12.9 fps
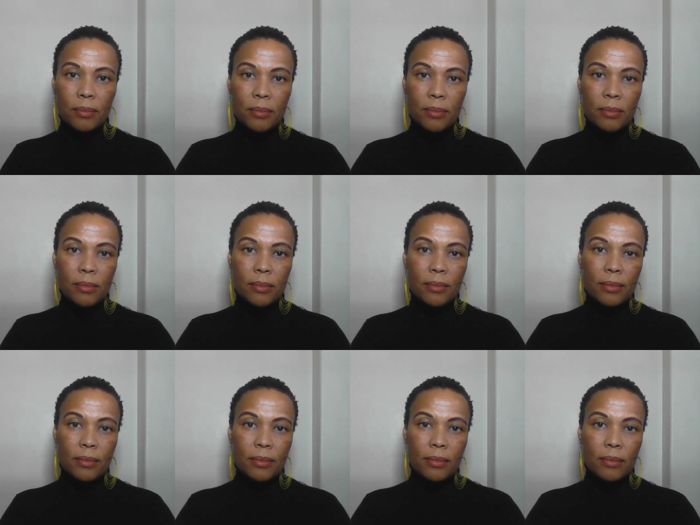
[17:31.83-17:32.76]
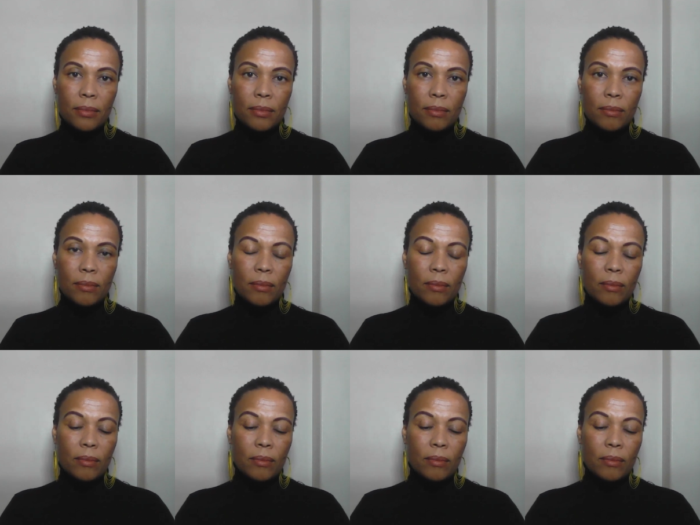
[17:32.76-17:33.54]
(silence)